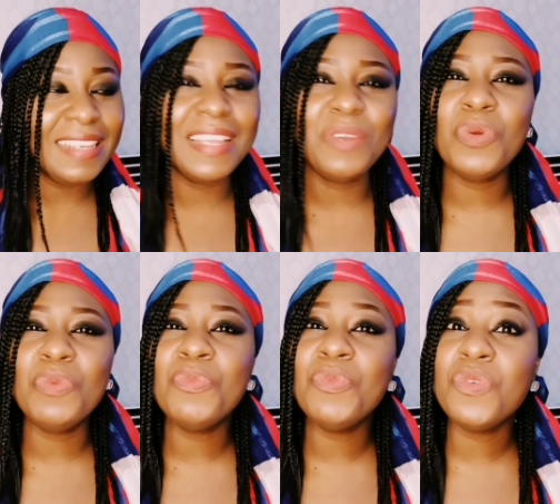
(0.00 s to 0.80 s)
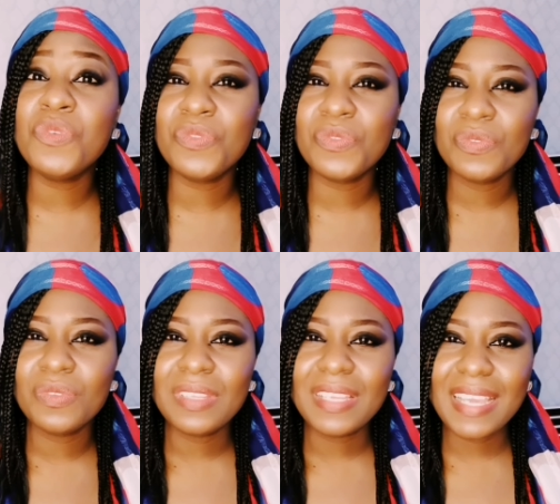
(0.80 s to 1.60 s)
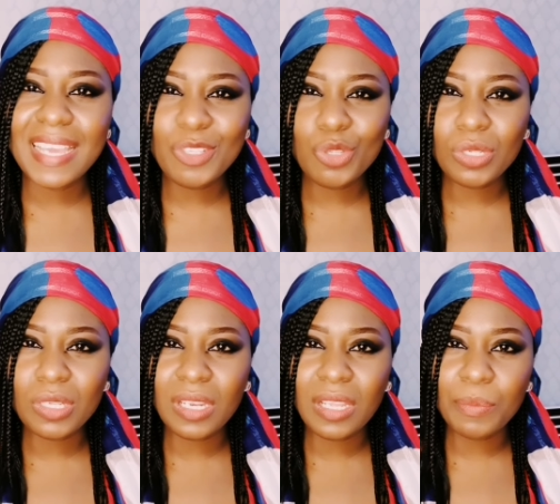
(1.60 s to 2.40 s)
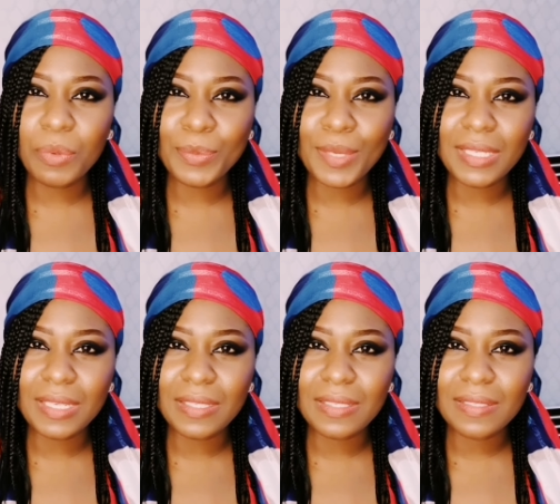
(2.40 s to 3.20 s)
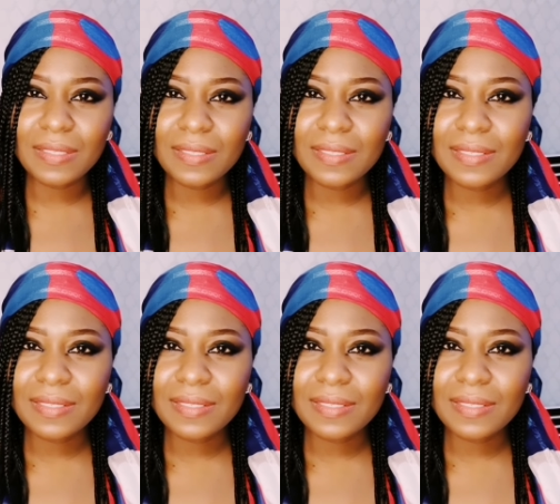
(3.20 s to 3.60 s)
And then we move into the labor market.